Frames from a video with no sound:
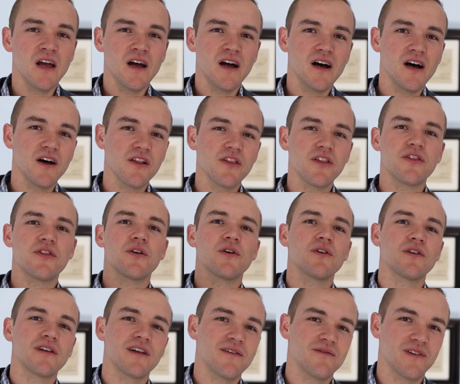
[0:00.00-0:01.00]
The
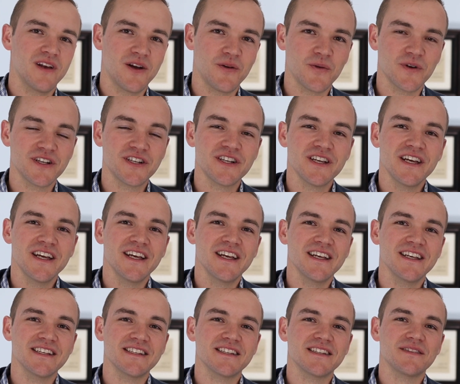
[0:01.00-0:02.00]
third love language
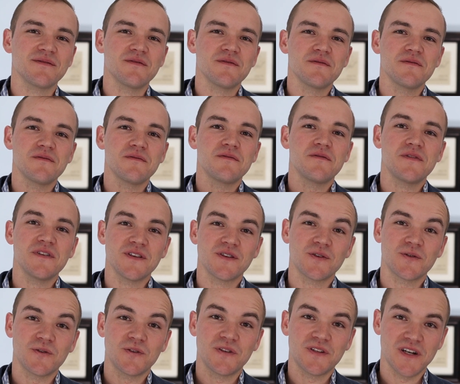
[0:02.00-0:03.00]
is
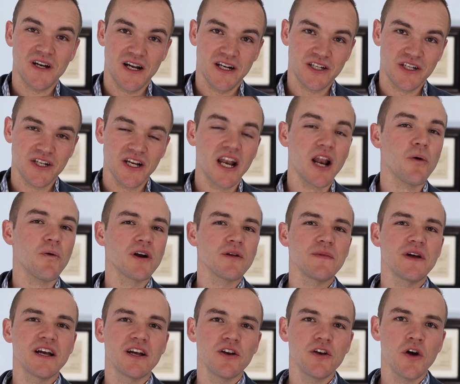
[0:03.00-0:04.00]
physical touch. And I want to
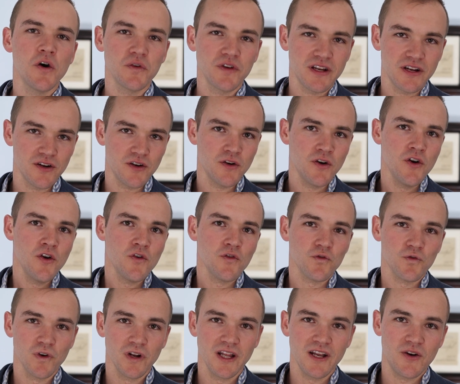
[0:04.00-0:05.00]
make a note here
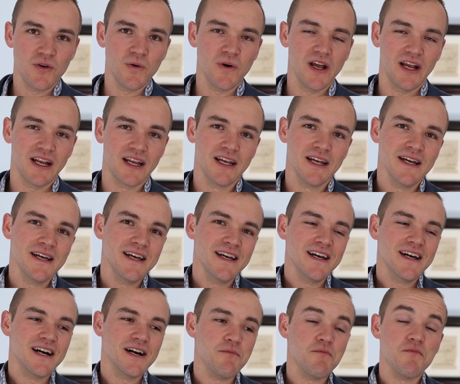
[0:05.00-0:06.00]
really quick.
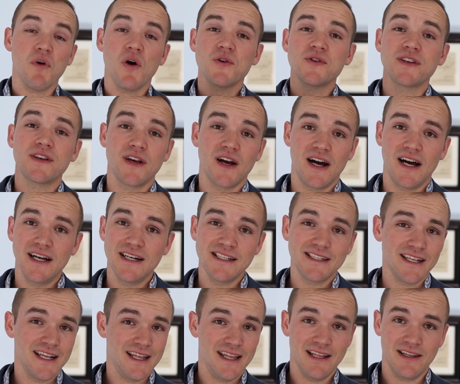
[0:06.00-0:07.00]
Most guys,
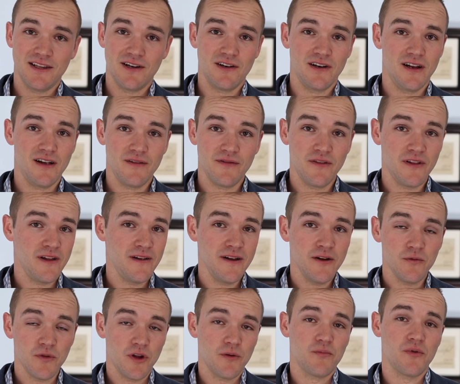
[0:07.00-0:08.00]
they think
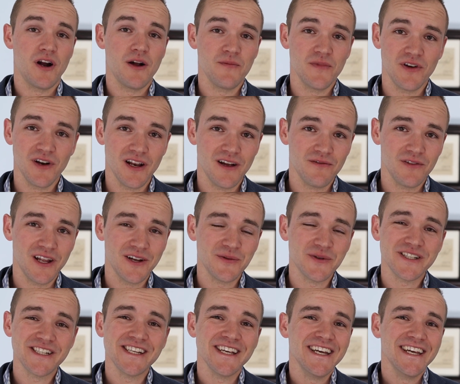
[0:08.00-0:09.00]
their primary love
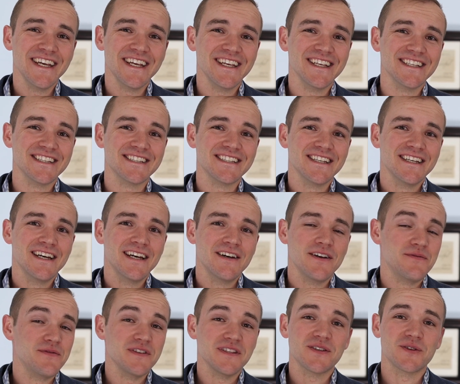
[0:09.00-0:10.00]
language is
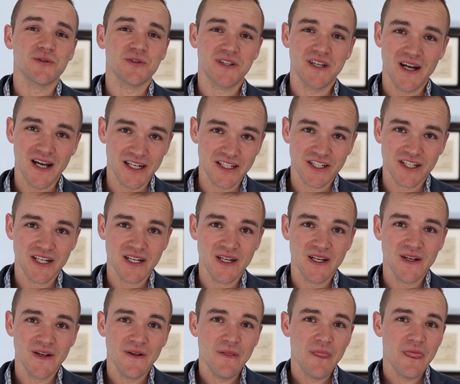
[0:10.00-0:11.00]
physical touch.
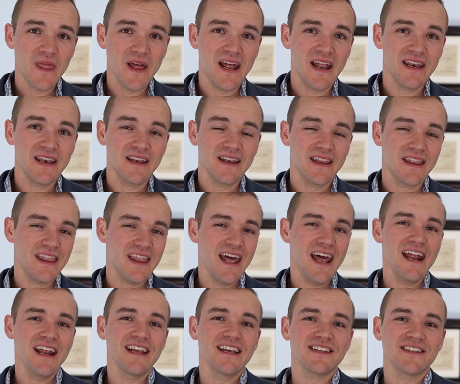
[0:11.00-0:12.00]
And
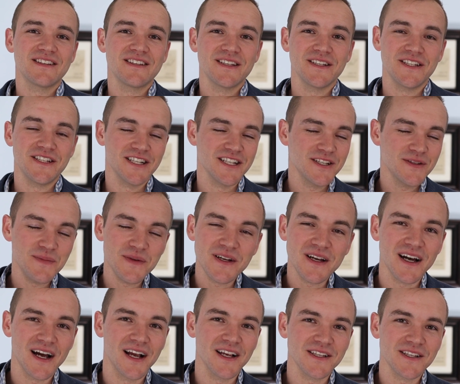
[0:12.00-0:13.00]
that is just
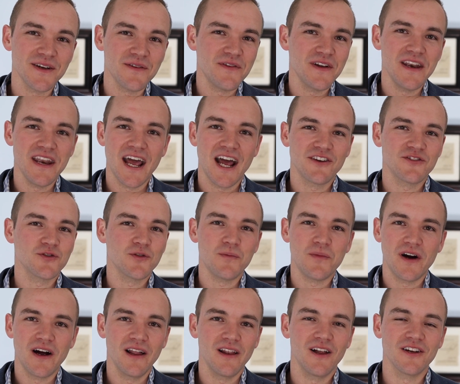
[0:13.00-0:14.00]
because of a natural
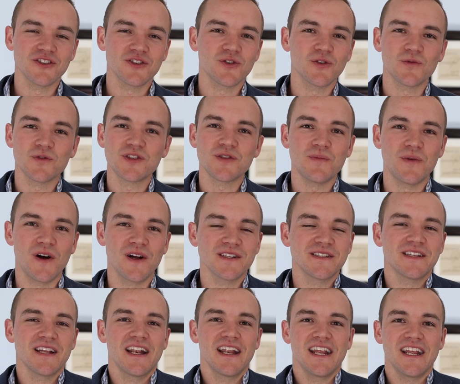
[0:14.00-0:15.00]
biological
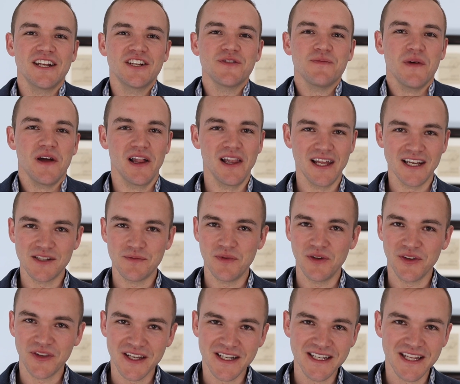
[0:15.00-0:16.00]
response that each male has
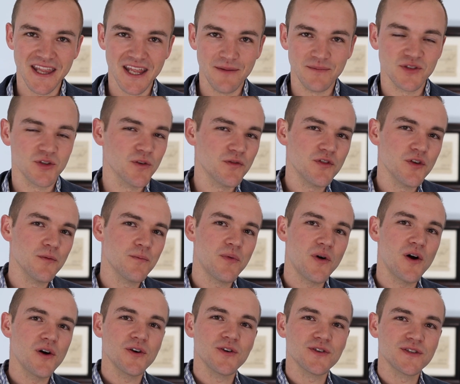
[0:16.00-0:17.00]
built into them. So if your
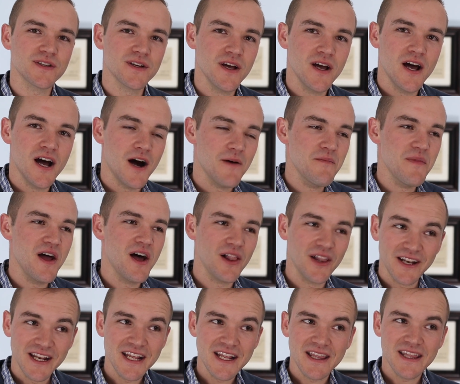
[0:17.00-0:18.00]
partner's a male
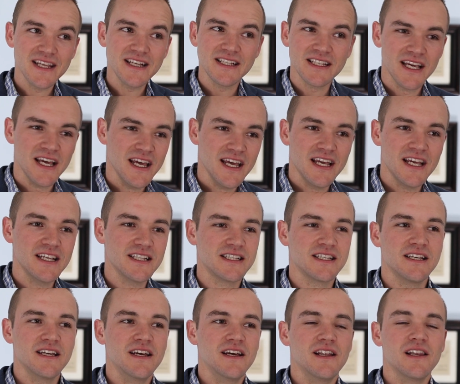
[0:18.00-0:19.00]
and he thinks
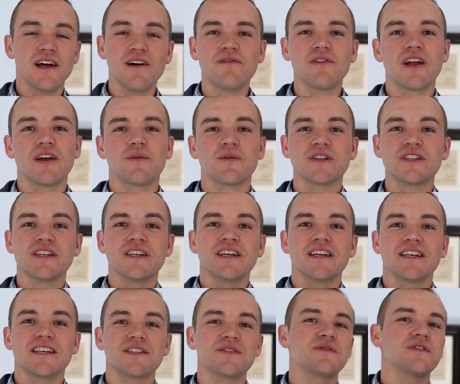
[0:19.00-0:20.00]
his love language
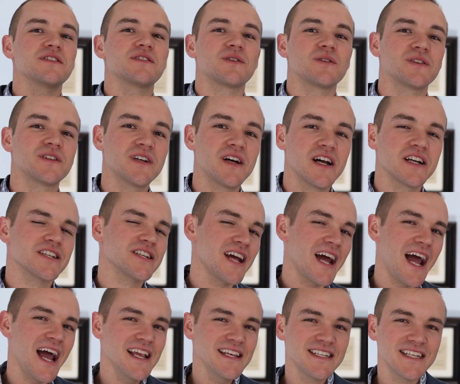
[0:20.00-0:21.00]
is physical touch,
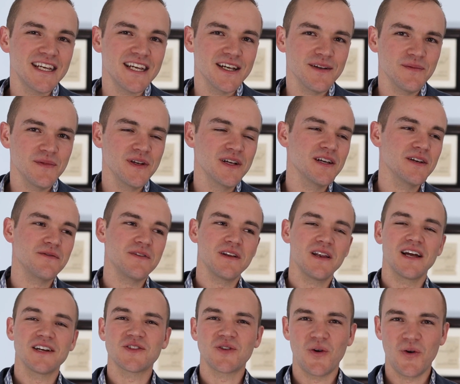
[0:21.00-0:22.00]
ask him if he
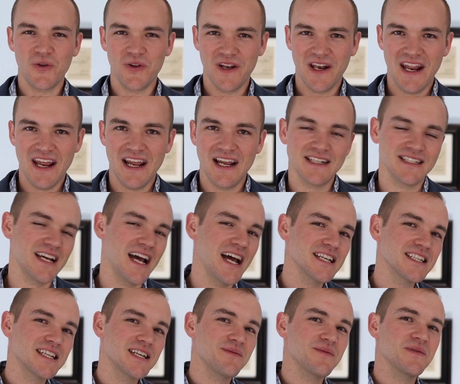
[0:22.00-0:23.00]
likes holding hands.
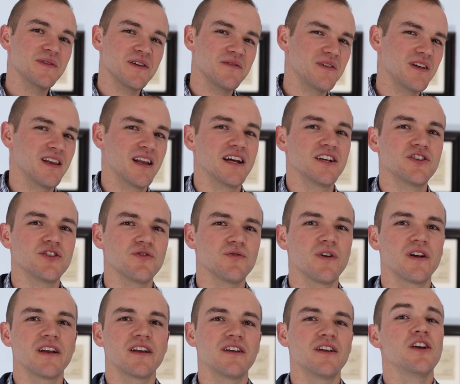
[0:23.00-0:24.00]
Ask him if he likes you
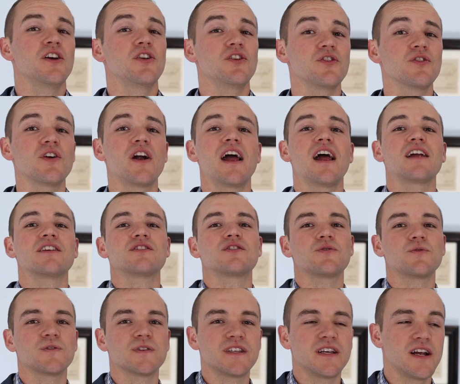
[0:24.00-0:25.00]
running your hands
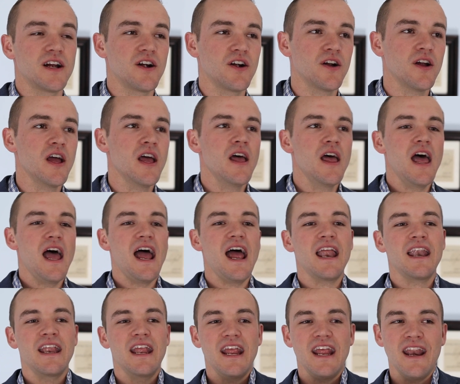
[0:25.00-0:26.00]
through his hair,
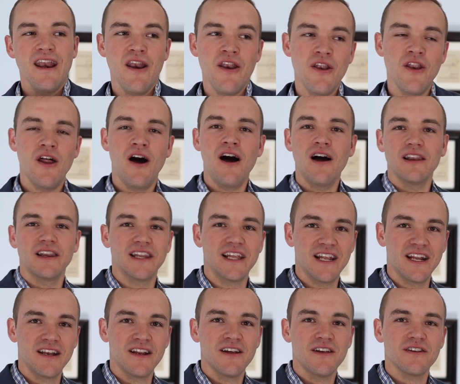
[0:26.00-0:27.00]
and it not
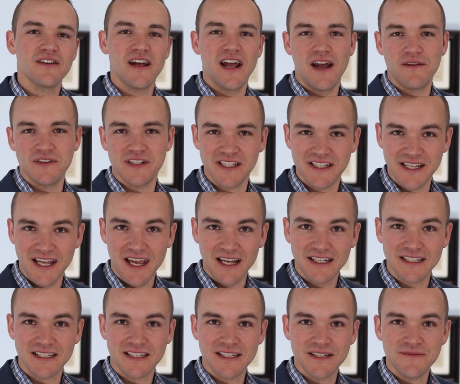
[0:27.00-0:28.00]
lead to having
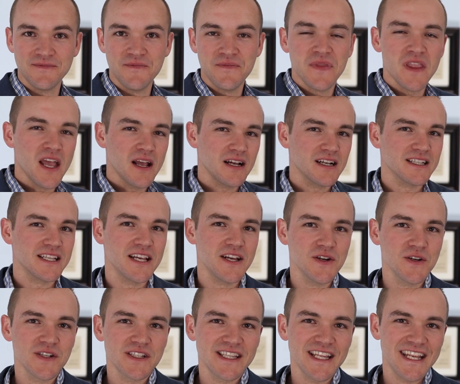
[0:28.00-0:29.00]
sex. Because
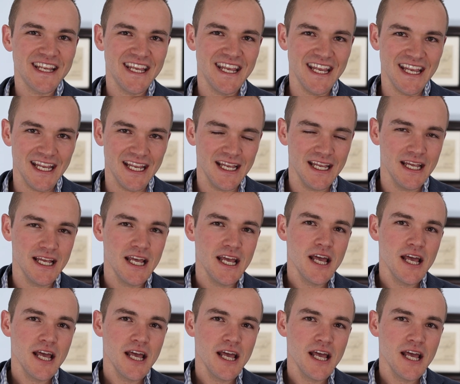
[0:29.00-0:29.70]
here's the key.